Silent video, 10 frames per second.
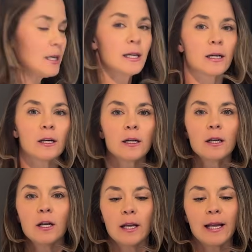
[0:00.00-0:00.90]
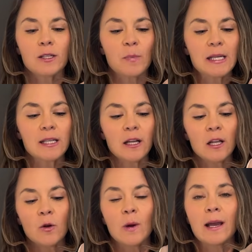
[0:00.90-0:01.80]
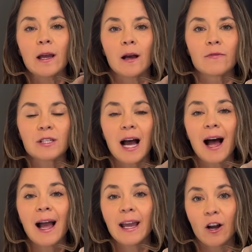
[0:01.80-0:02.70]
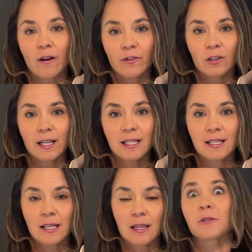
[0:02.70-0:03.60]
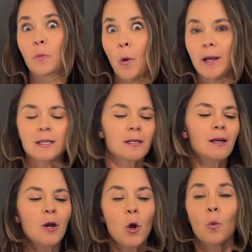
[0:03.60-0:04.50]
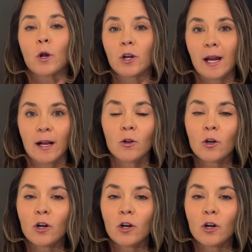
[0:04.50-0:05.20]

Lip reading: here, it's basically a way of tying off your laces at this point where your ankle